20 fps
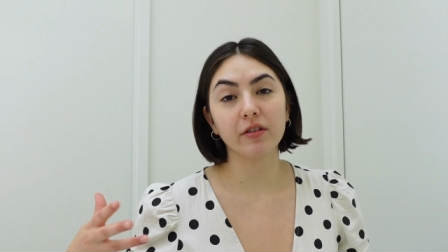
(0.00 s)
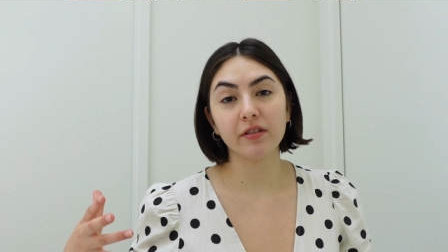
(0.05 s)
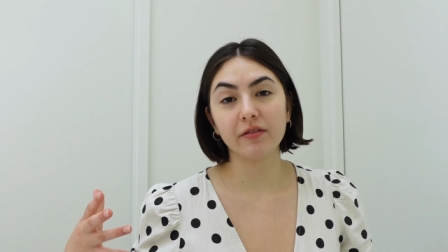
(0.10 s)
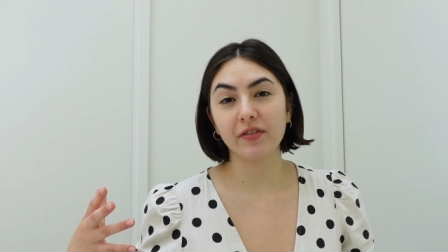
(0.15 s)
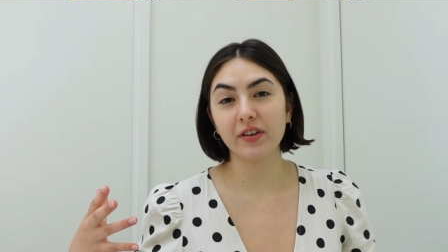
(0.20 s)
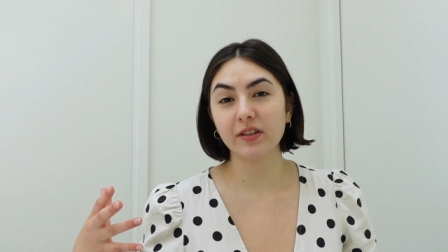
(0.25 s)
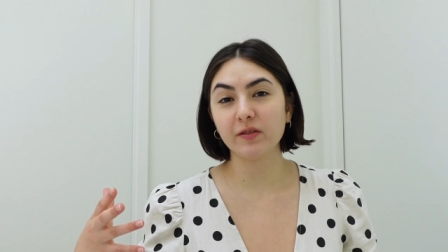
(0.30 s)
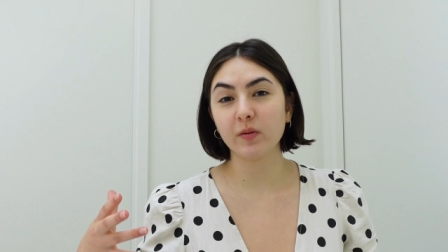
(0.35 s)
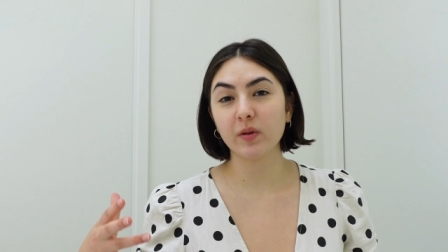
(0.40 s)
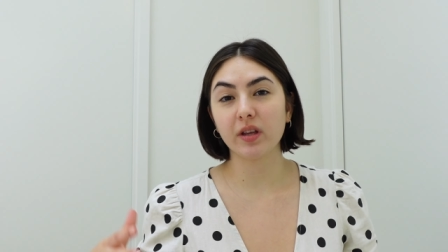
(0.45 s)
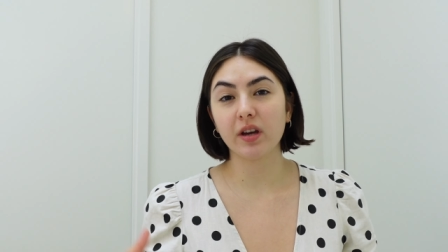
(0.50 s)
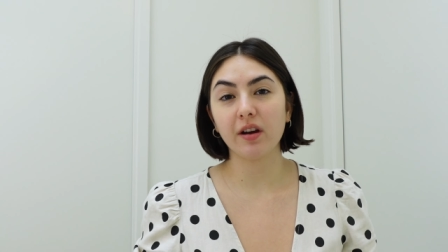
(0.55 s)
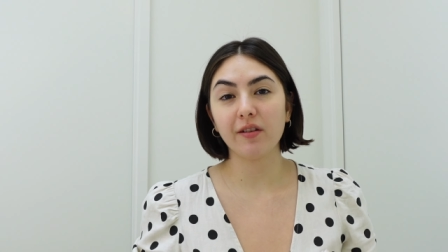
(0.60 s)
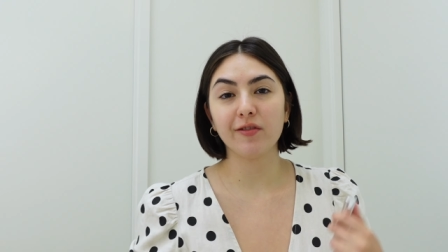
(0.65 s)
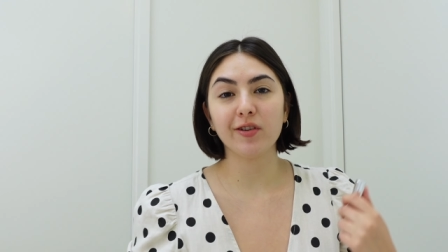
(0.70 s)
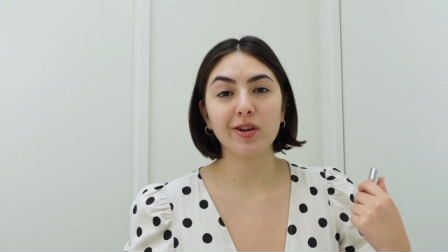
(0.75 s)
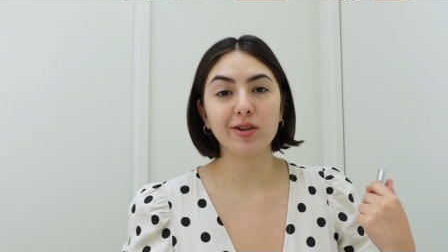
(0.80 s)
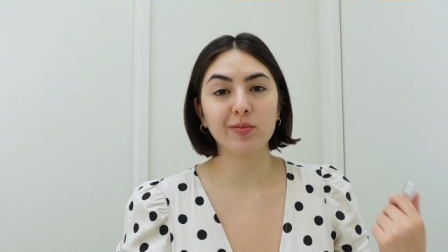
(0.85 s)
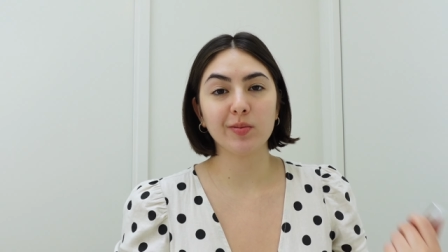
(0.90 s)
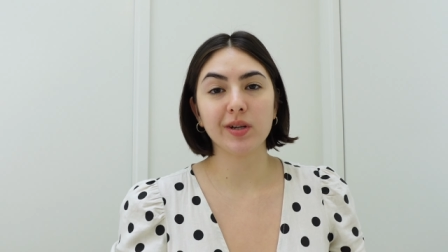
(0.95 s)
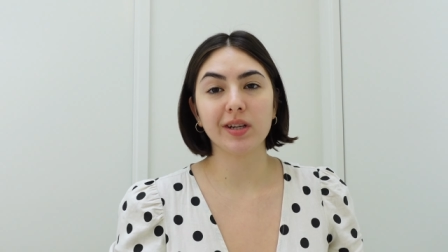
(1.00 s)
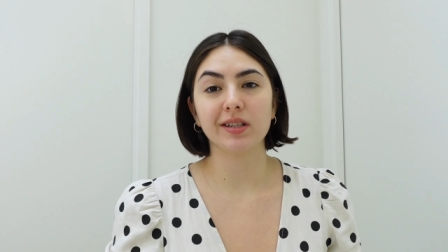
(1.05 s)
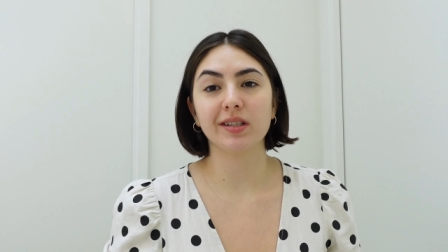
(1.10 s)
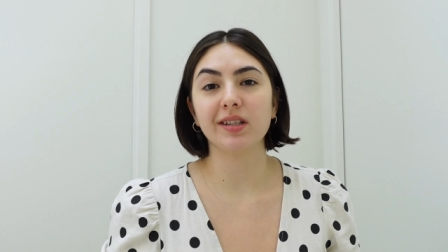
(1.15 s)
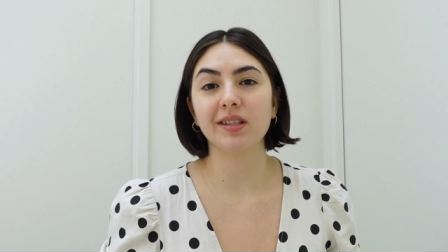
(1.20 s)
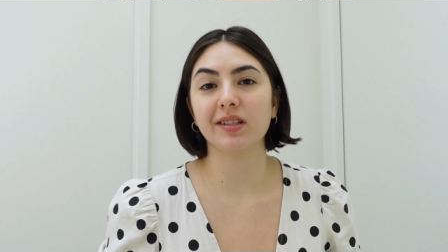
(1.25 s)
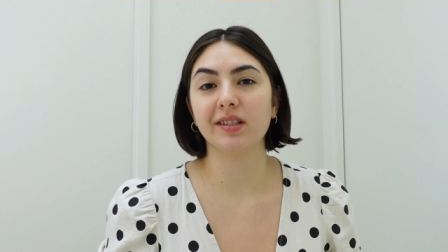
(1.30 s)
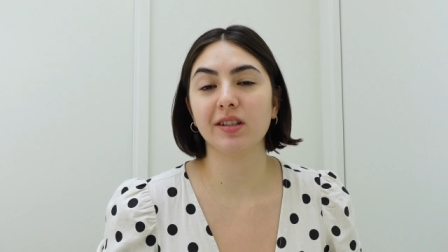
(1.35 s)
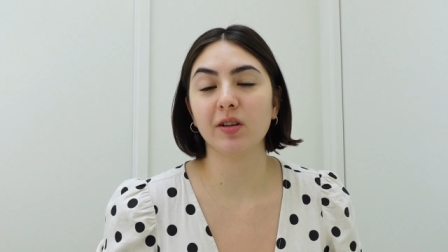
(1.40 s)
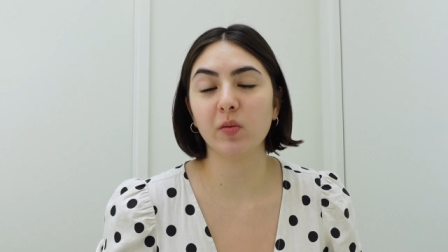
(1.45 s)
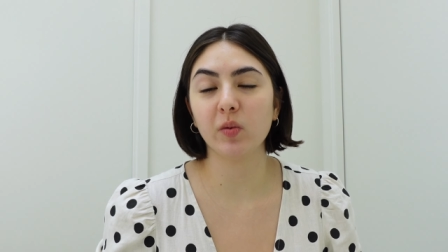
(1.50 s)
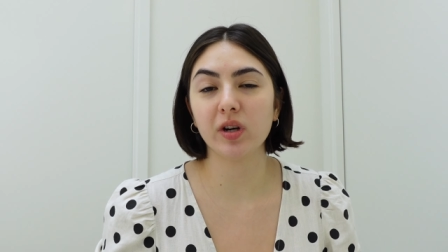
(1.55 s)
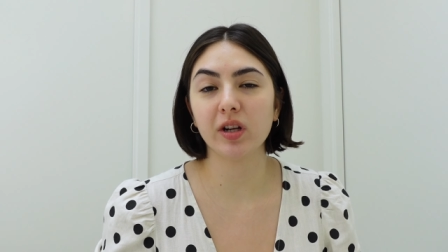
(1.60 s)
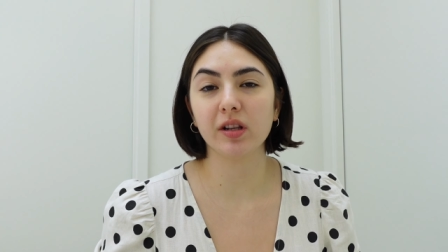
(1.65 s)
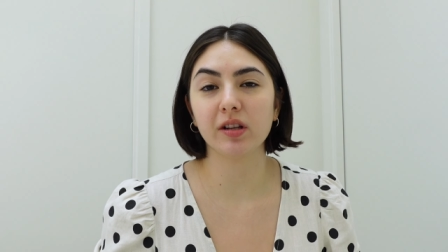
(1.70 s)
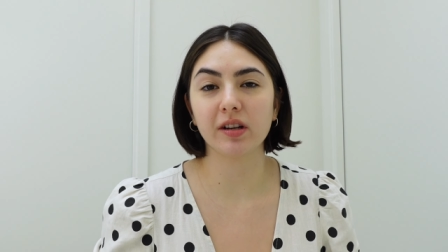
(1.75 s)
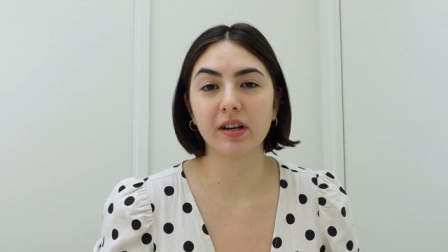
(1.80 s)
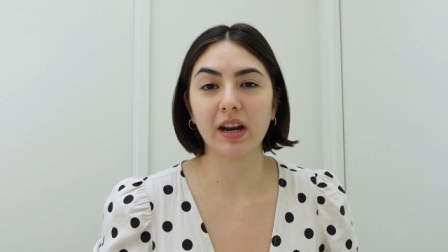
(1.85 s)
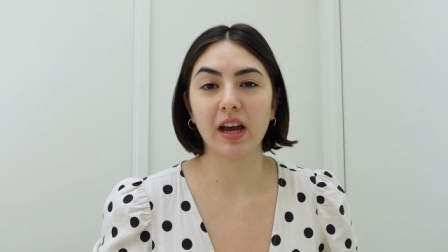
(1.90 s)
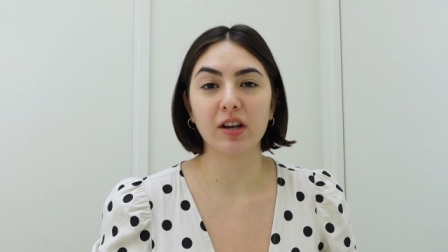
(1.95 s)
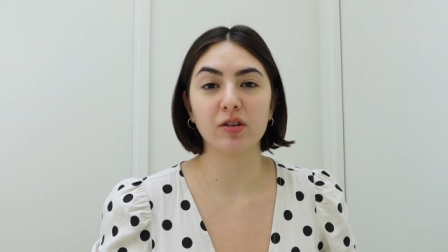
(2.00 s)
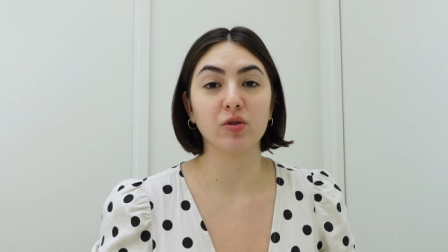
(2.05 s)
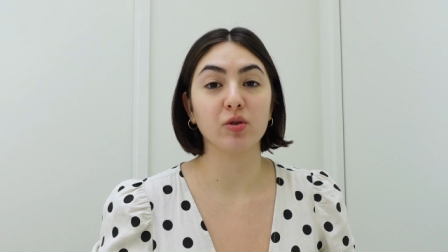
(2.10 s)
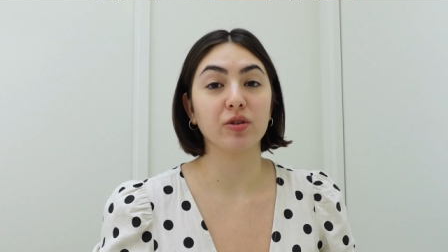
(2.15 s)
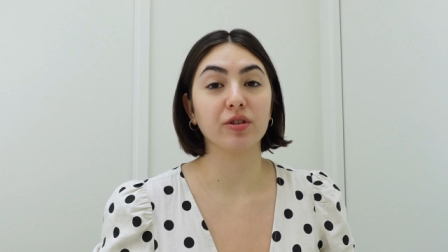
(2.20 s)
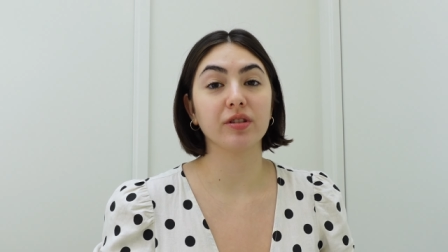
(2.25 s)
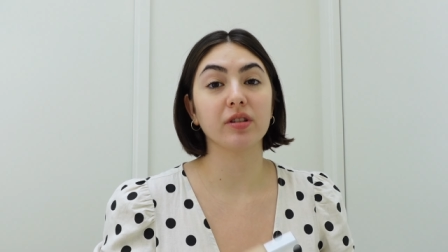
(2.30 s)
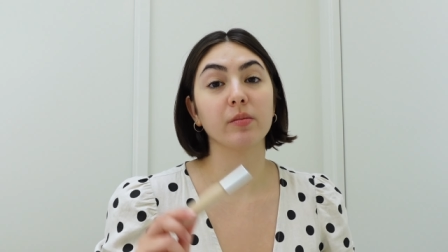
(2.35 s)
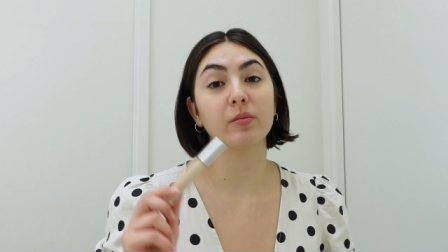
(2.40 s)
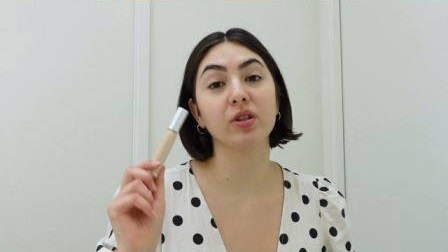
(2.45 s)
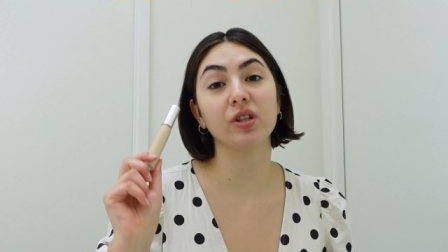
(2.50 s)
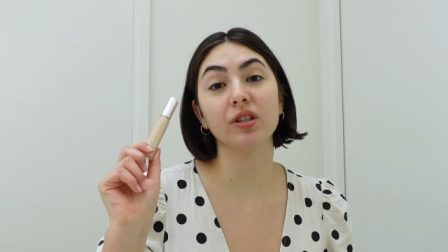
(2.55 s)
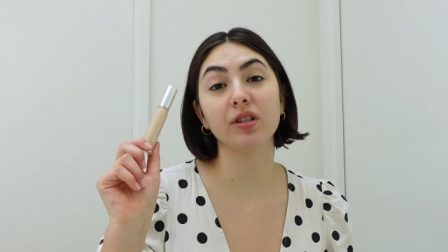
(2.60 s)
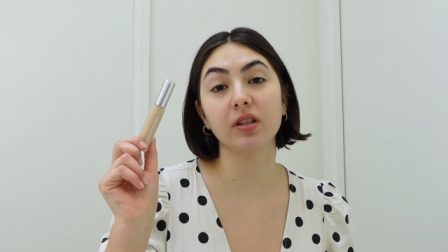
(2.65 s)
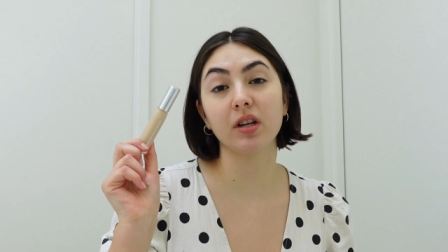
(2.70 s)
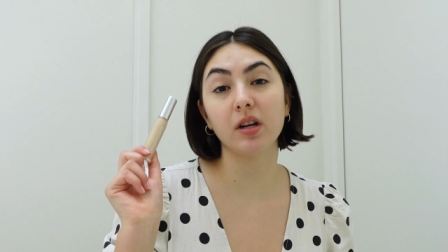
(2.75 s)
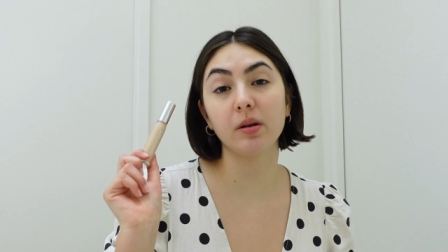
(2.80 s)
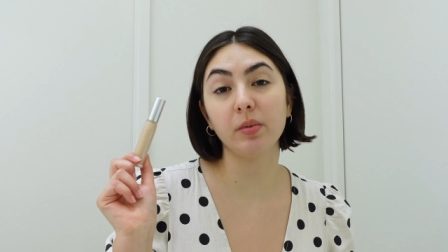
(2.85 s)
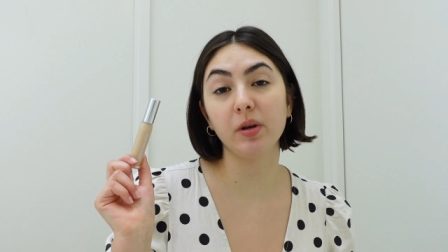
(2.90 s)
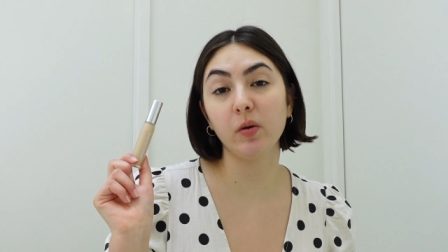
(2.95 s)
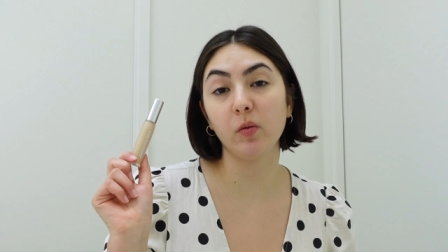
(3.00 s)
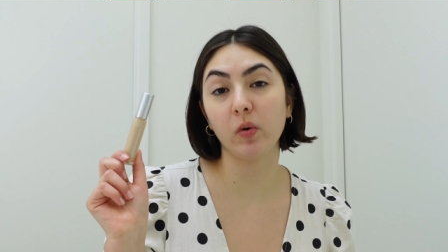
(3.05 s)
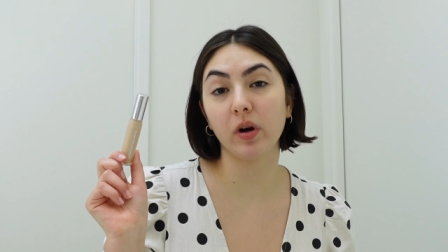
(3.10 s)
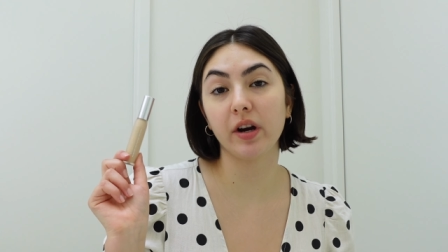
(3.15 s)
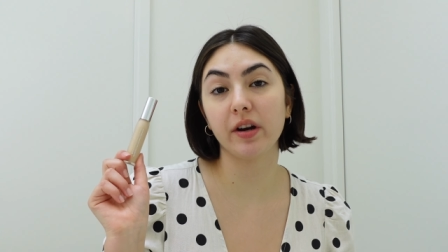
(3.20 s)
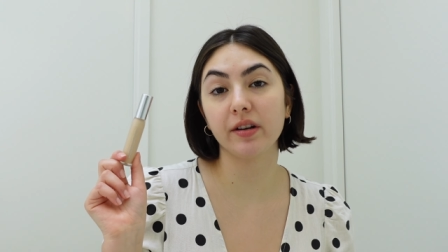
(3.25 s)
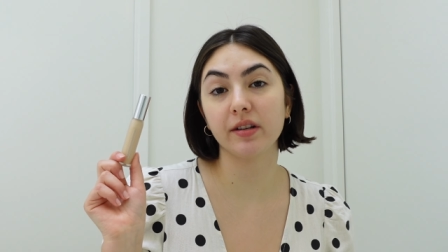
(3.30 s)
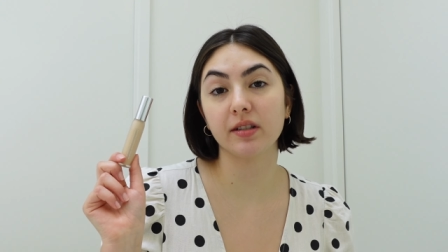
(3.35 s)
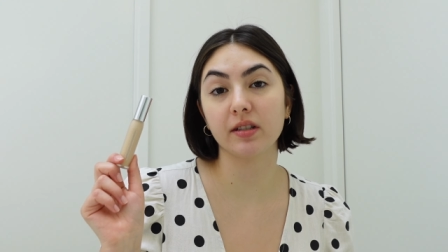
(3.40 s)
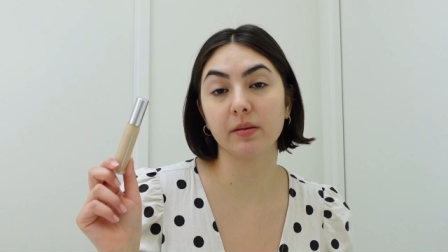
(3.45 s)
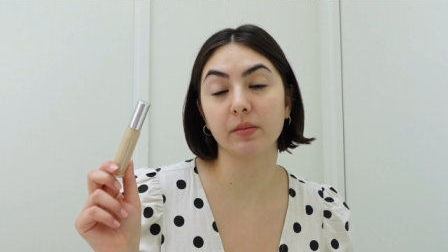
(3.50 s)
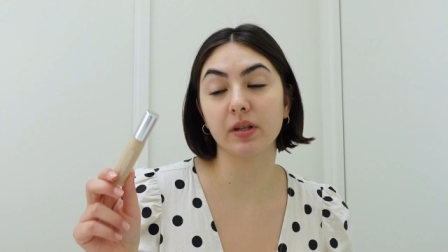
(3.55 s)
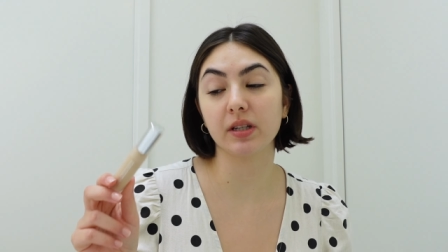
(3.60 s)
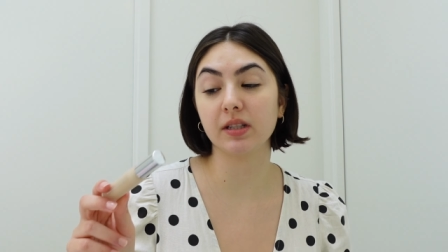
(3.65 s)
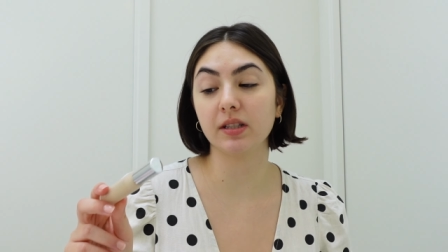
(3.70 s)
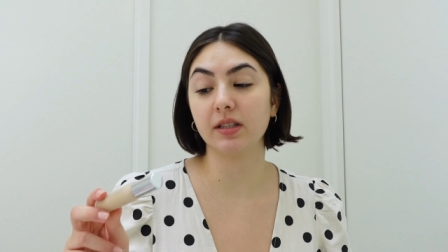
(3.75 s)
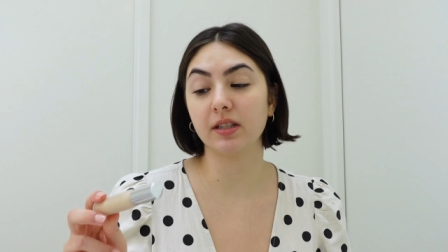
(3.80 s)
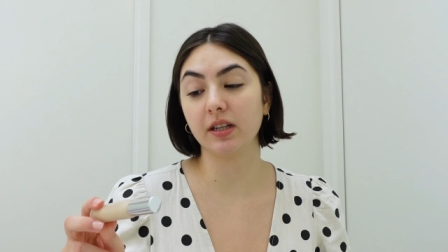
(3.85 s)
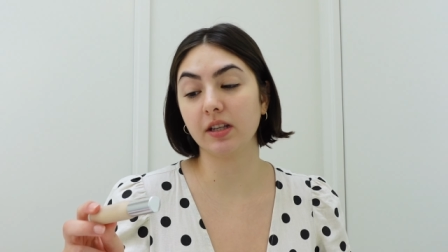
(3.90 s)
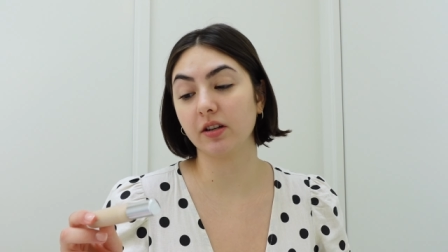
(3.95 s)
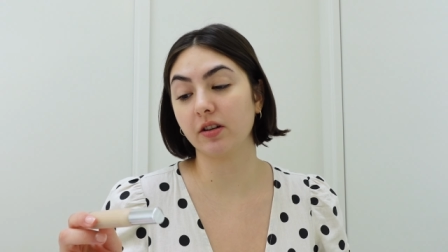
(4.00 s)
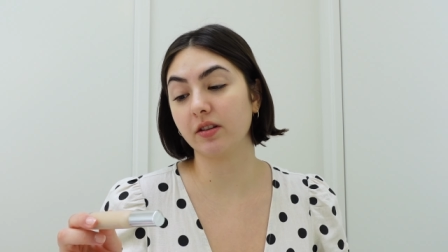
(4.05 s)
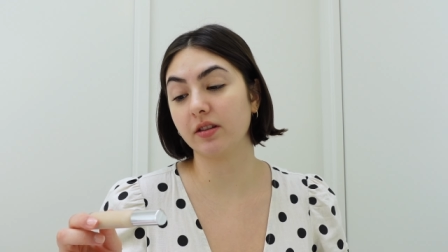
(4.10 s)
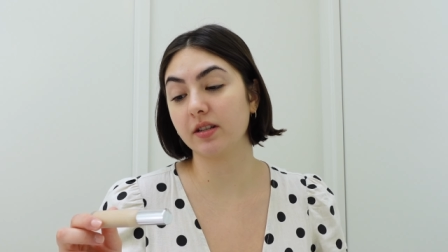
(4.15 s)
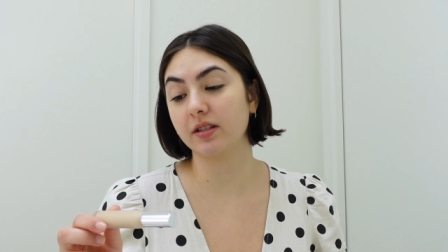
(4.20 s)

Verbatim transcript: over the face with coverage because I still wanna look natural. So I'm just gonna be wearing some concealer.